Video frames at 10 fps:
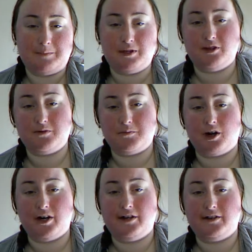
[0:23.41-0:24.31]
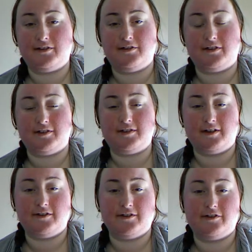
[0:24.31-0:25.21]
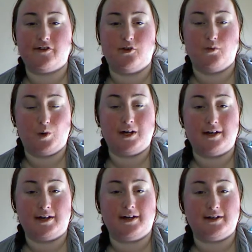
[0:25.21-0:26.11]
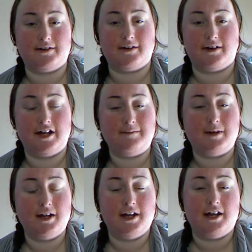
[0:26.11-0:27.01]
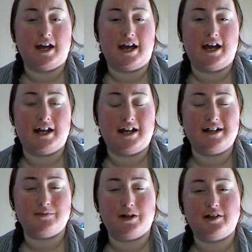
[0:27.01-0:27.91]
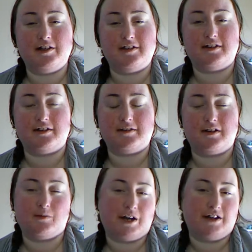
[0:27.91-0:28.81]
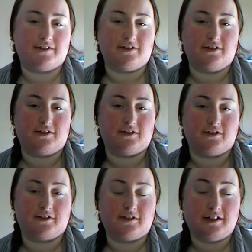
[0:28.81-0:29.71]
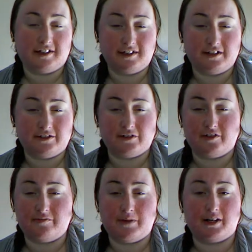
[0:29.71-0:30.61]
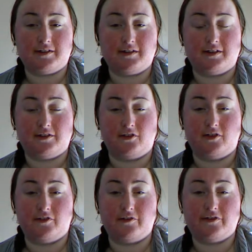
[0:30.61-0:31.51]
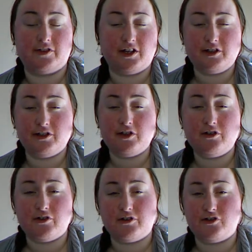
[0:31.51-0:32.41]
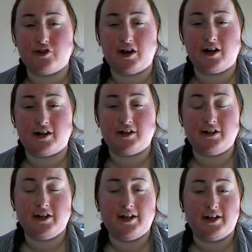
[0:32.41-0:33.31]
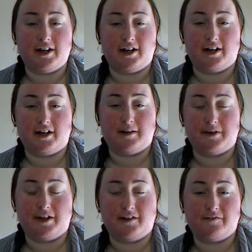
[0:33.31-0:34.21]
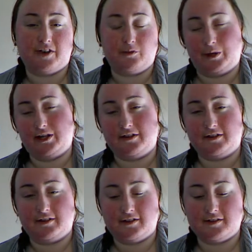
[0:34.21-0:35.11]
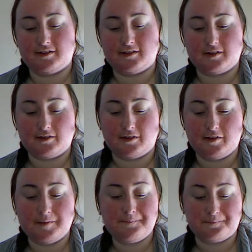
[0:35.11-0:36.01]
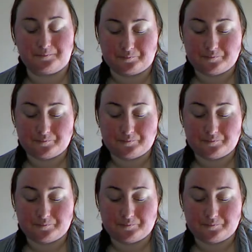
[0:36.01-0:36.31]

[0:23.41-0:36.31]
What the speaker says: keeping your mind centered on one day at a time, as well as ways that you can tick things off, mark things off, so that you know you're on track in fun ways, I guess. So,